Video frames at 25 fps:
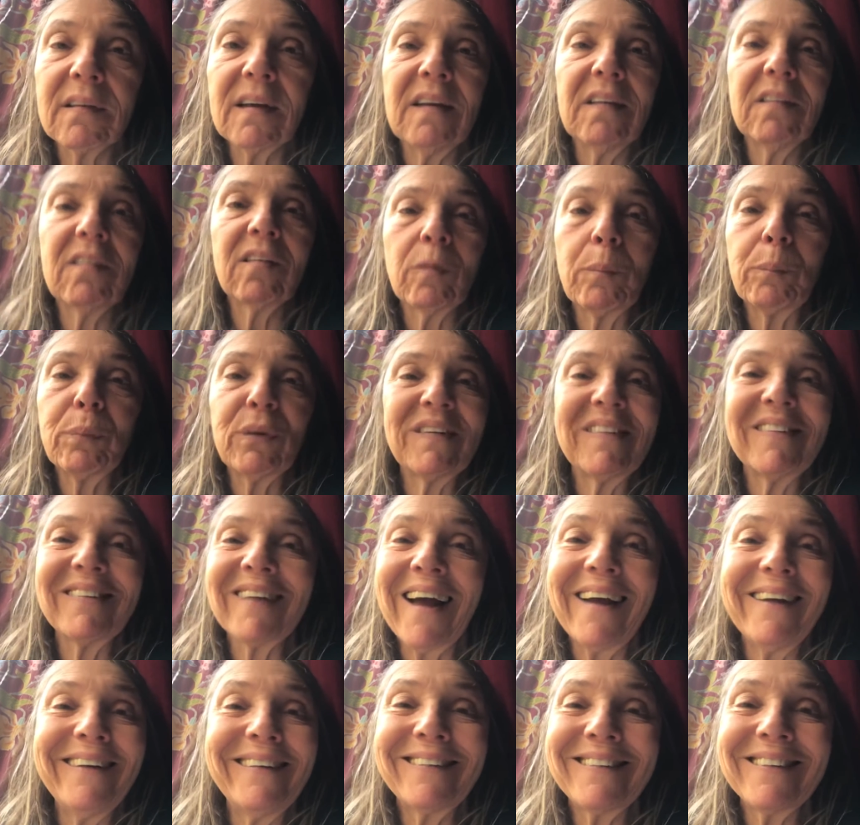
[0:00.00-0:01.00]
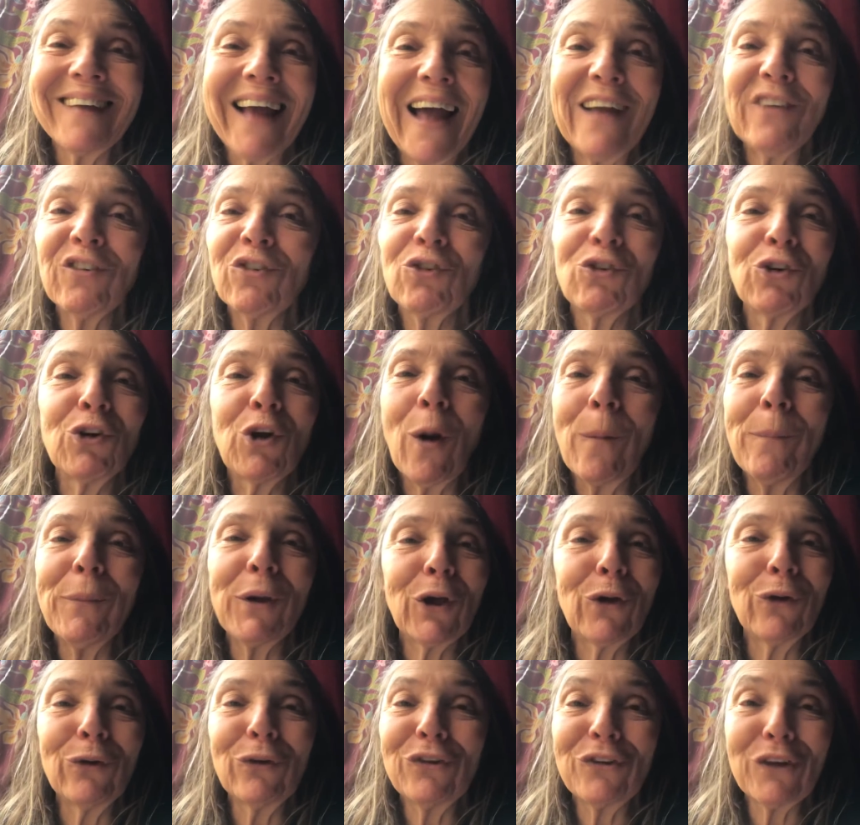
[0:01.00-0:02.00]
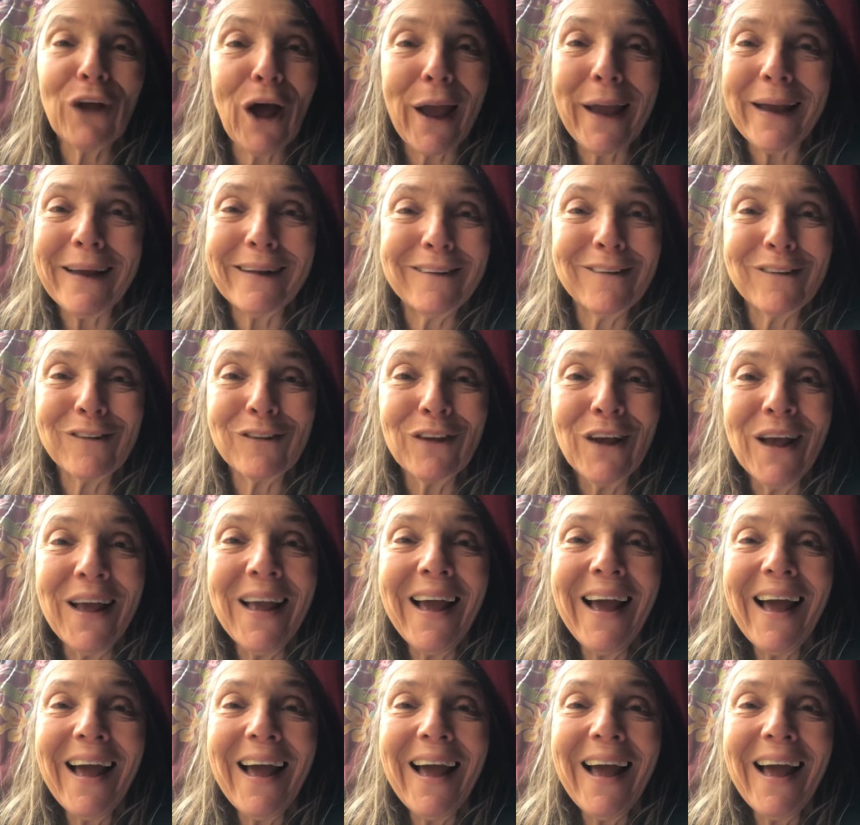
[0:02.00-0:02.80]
It's a precise astronomical science,